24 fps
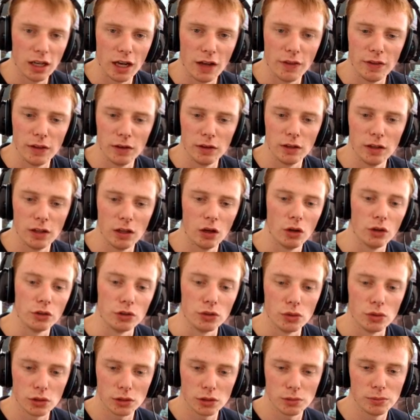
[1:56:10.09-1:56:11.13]
And then on
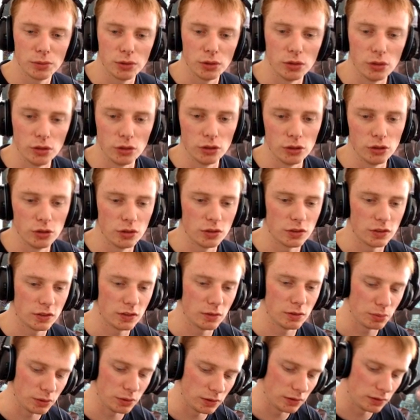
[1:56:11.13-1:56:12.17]
your computer, you just
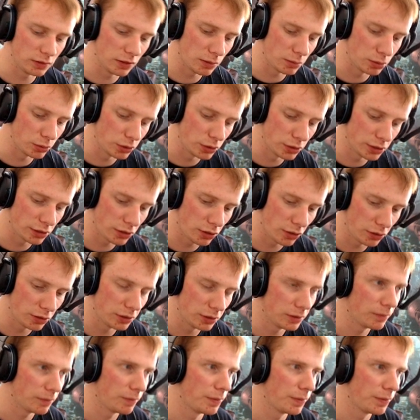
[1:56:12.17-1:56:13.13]
simply double click on it,